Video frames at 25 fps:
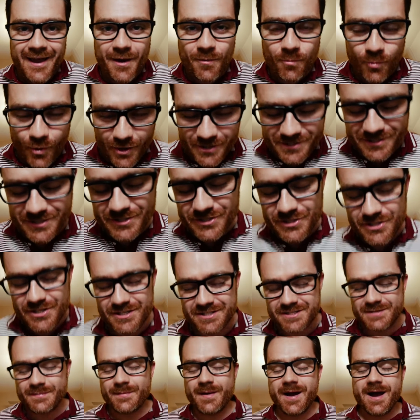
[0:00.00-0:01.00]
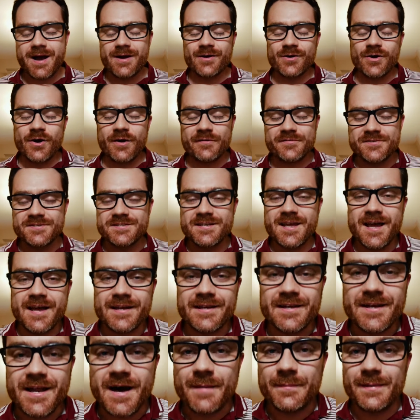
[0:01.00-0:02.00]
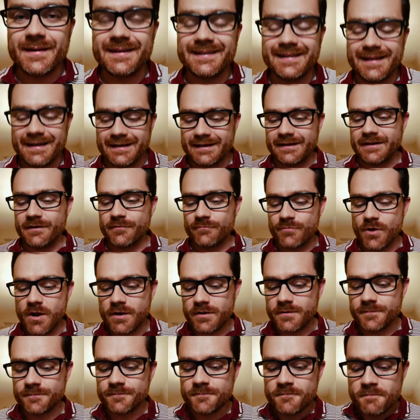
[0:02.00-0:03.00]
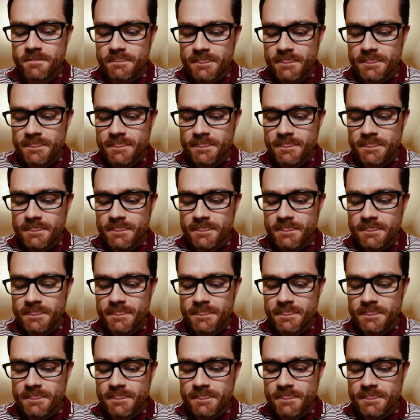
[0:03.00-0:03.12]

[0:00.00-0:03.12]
it wasn't just a matter of setting it up and letting it run.